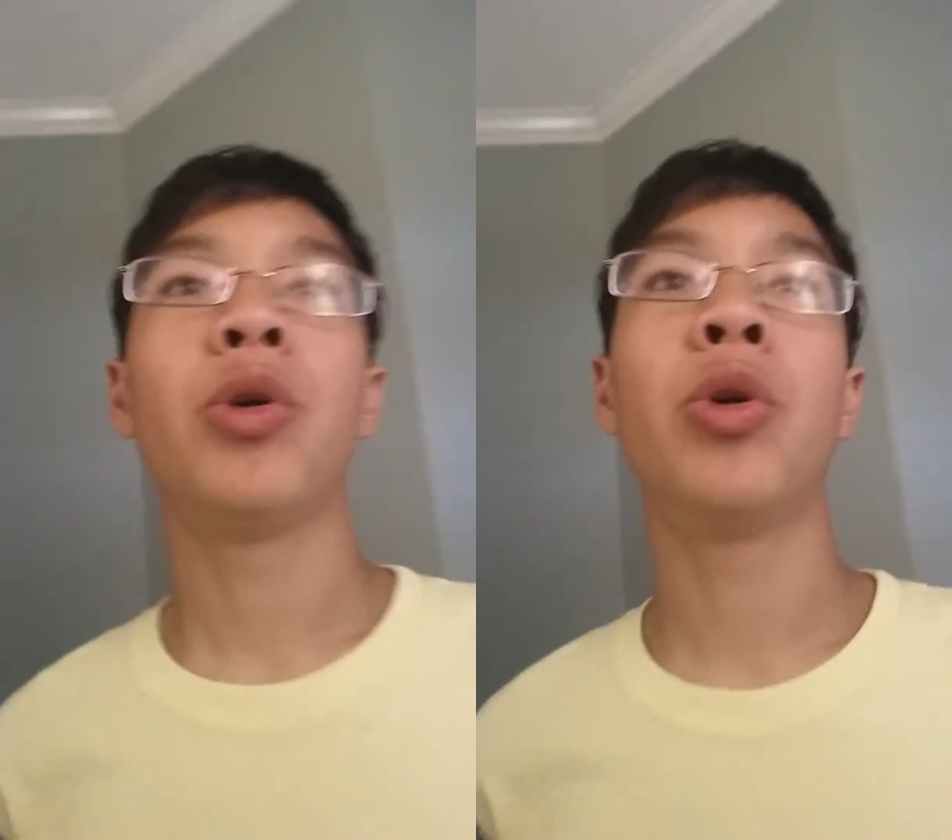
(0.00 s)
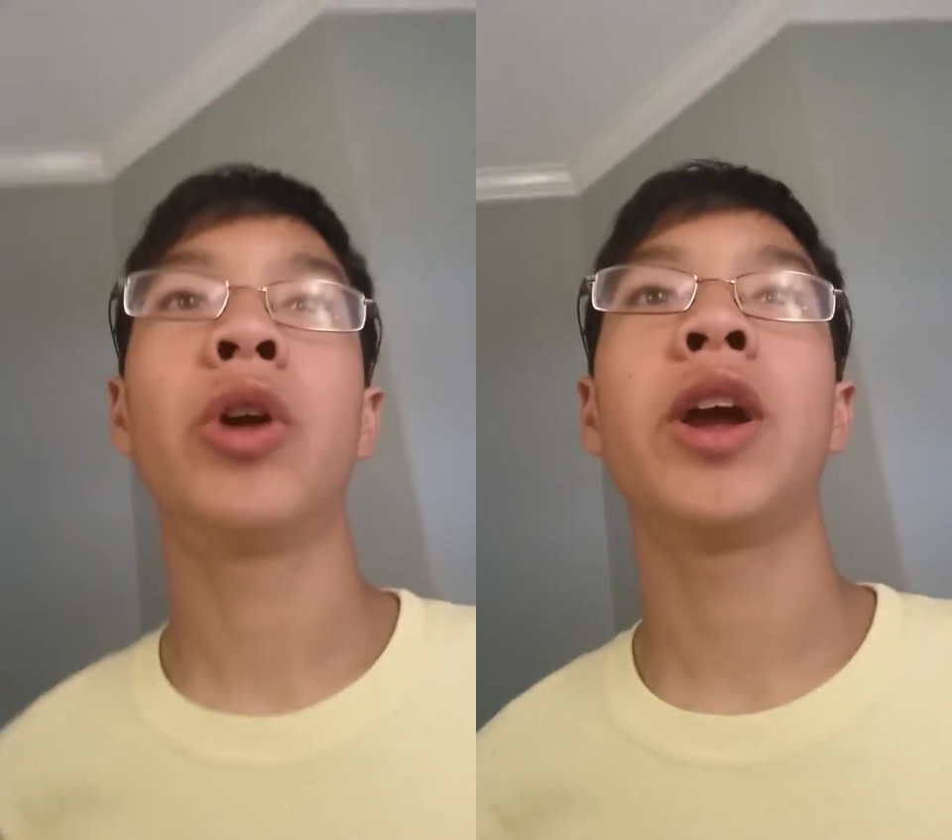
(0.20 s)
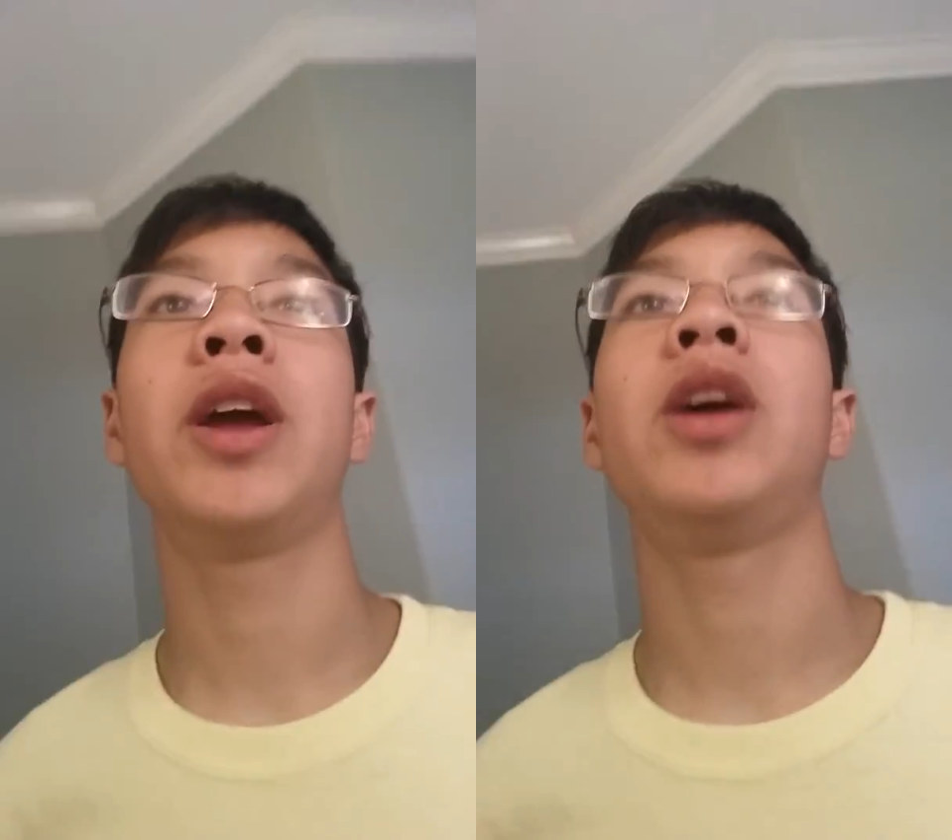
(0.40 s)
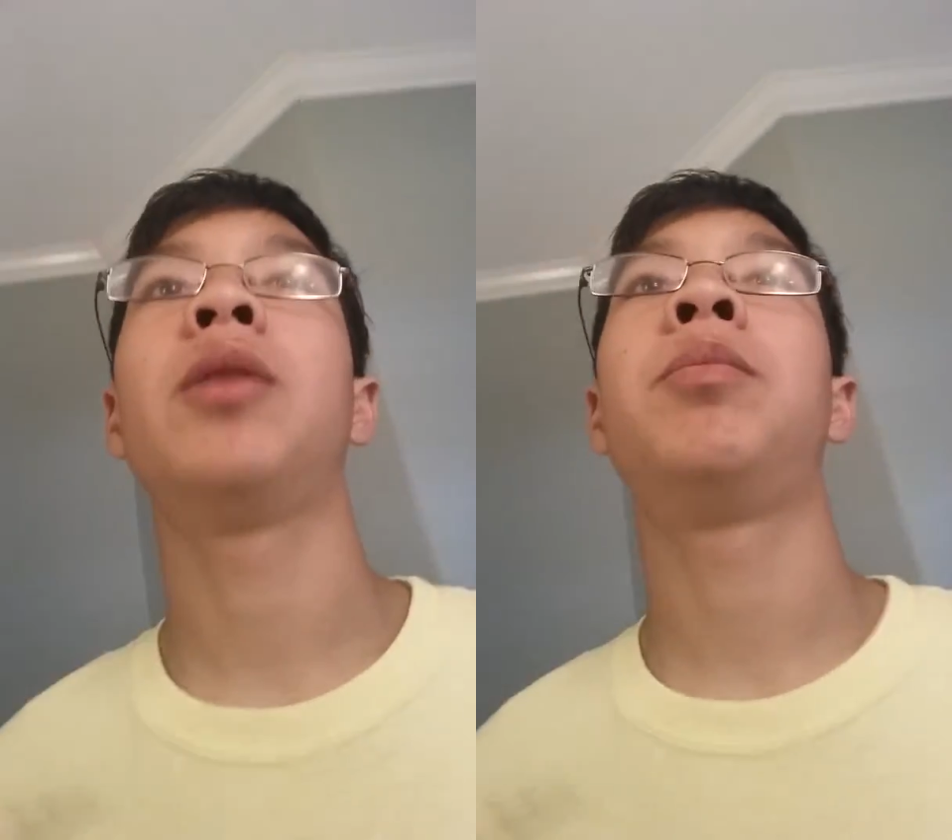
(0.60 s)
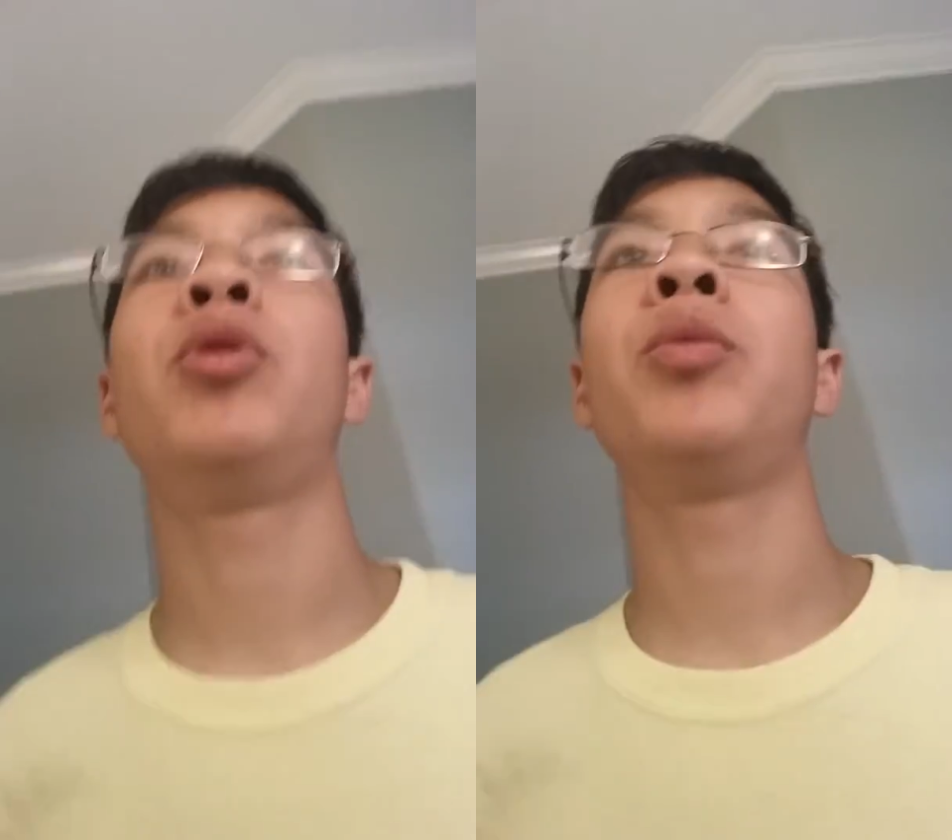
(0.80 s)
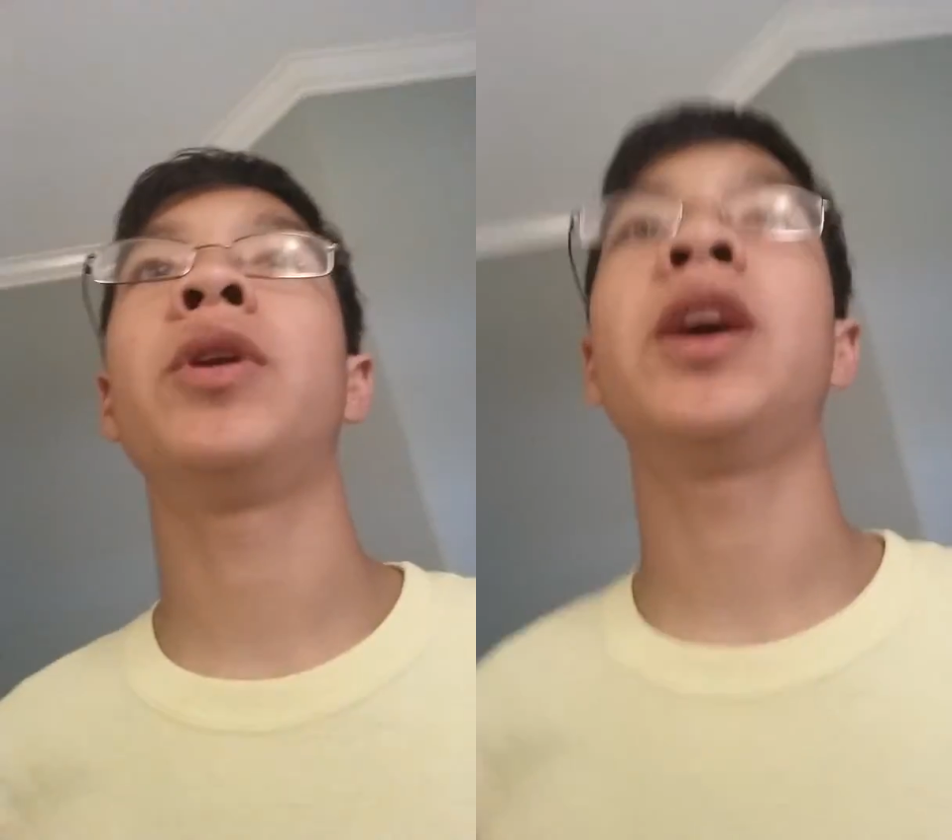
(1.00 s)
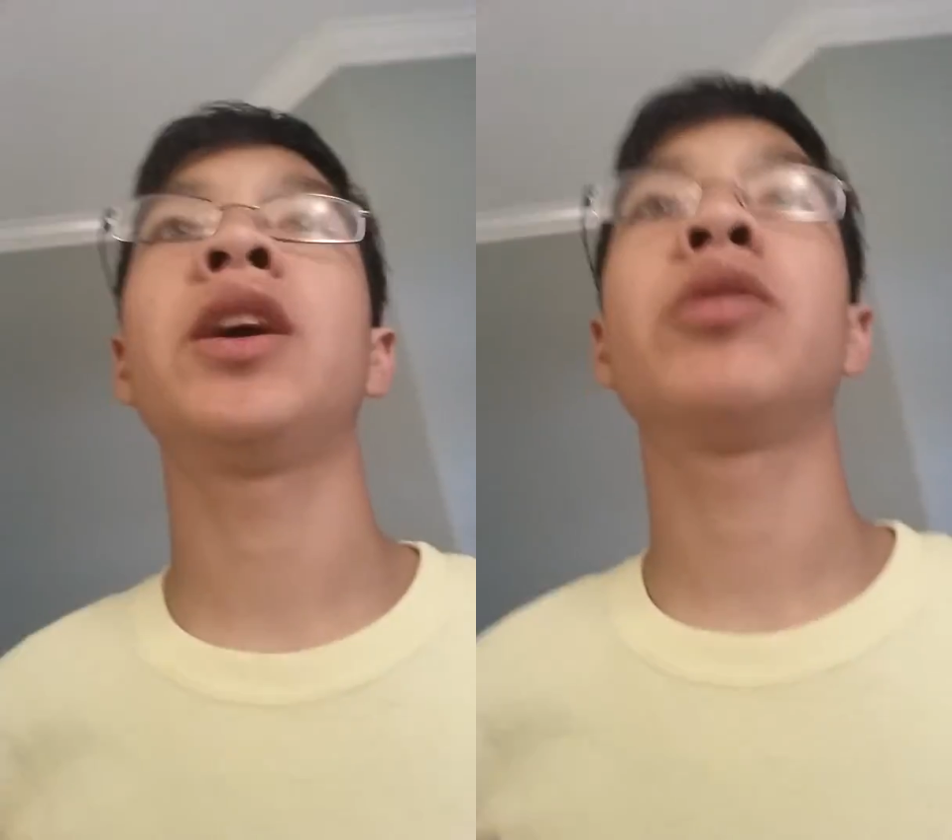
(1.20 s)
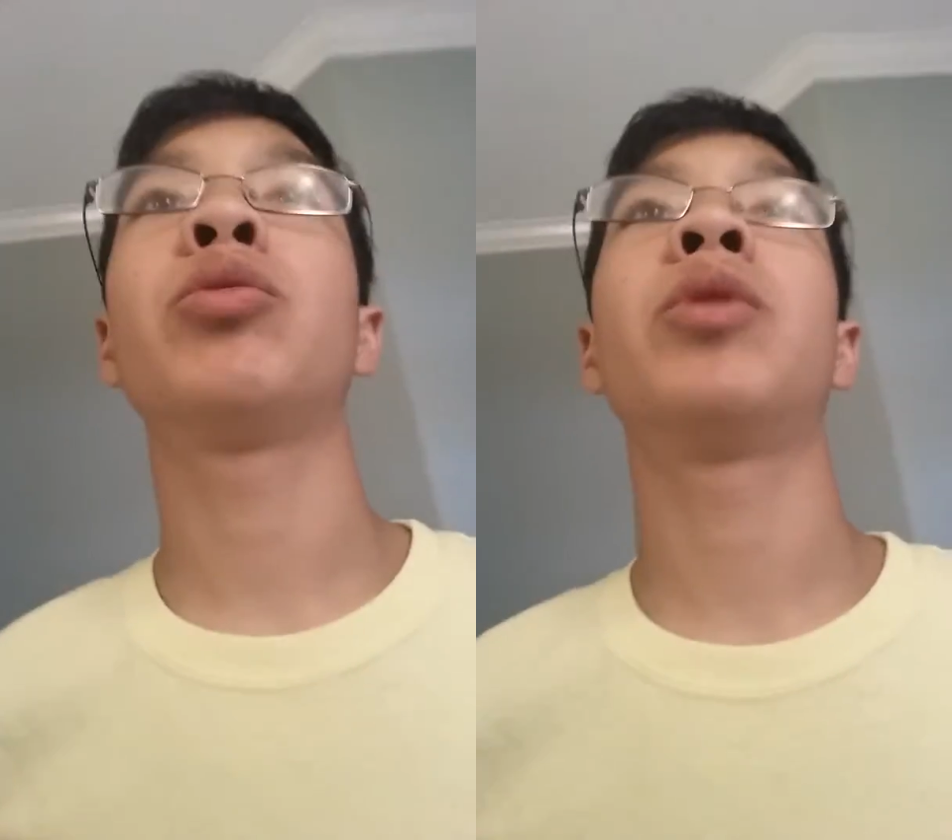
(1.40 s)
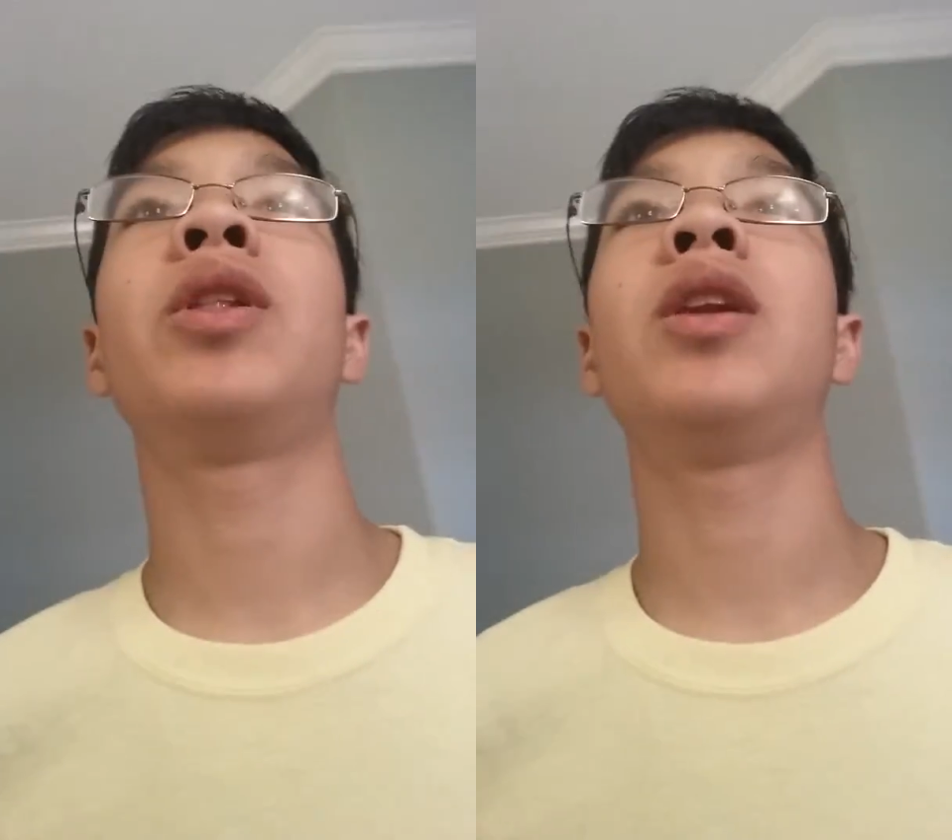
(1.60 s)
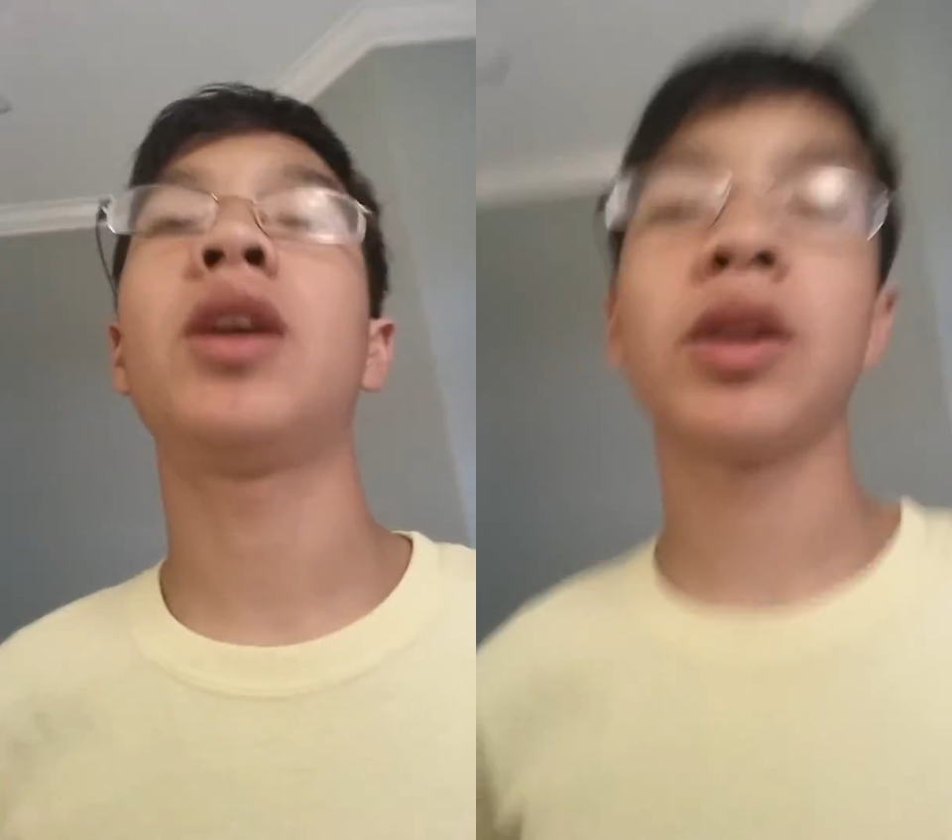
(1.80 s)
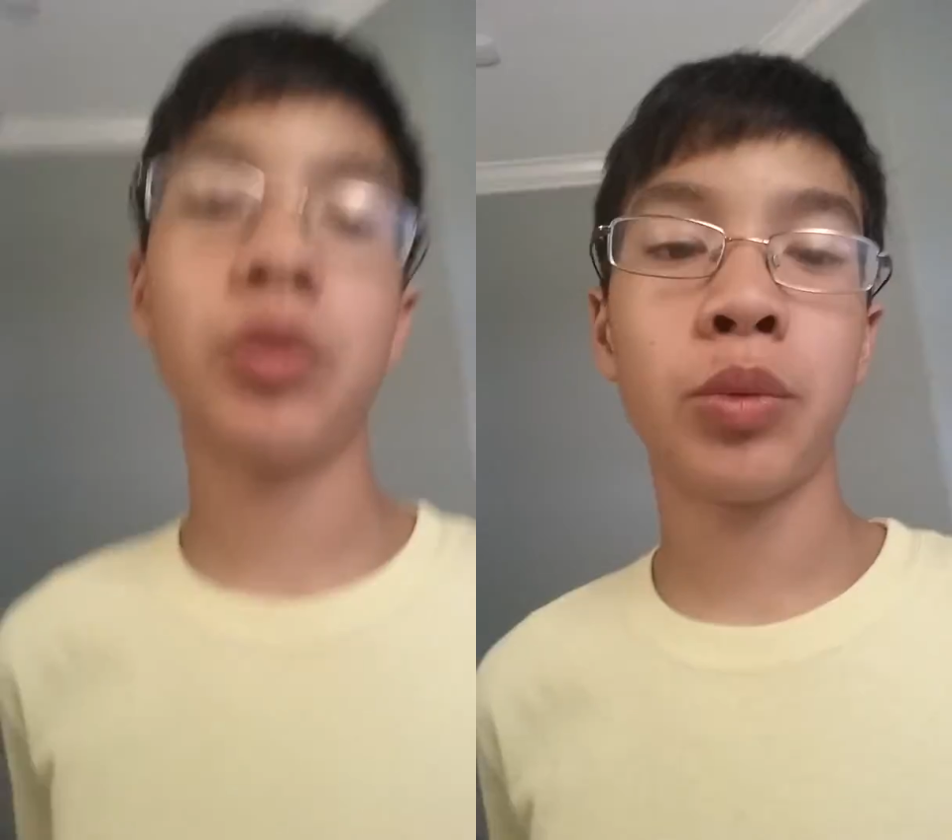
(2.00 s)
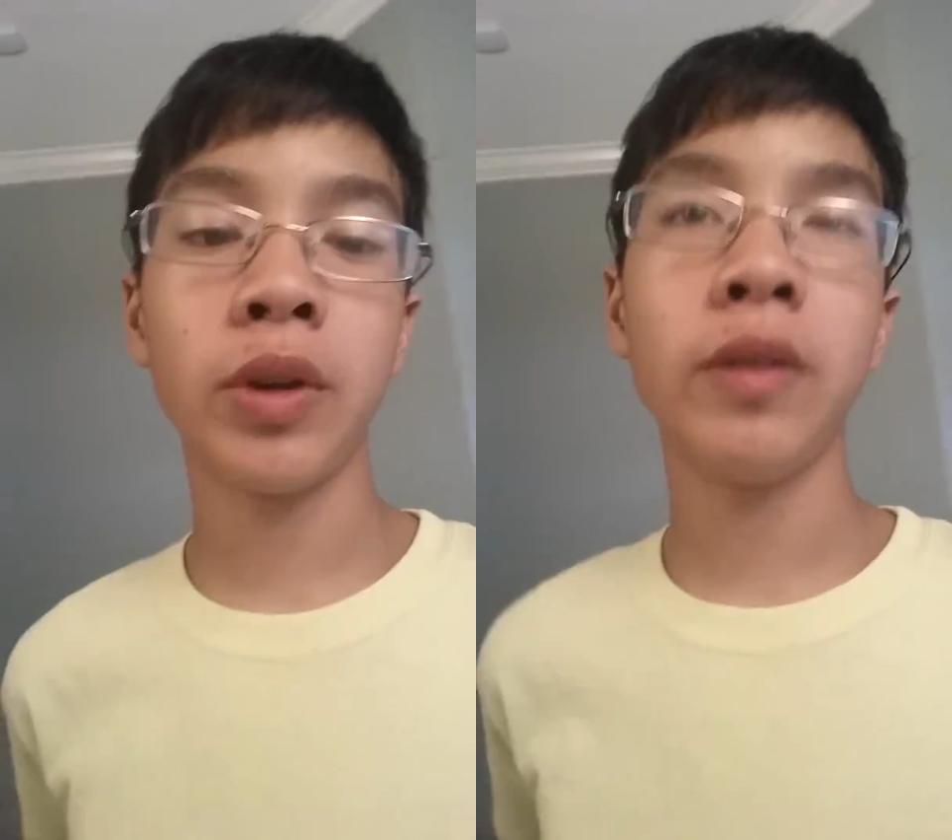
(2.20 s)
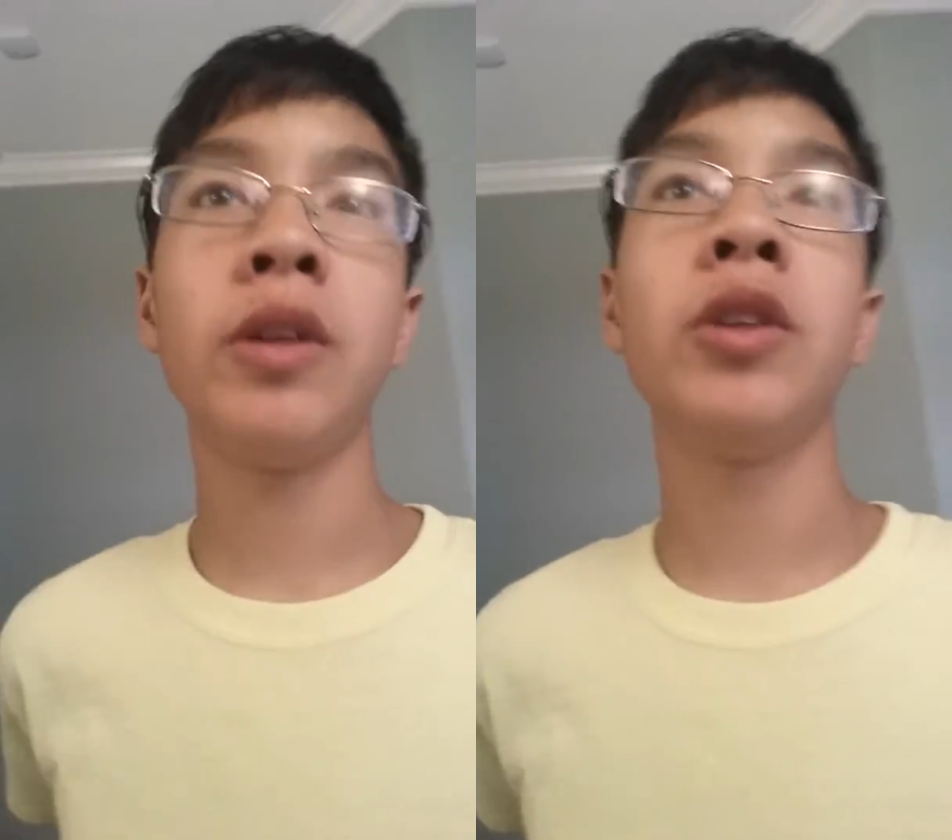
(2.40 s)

or a Pokemon X Wedlock, one of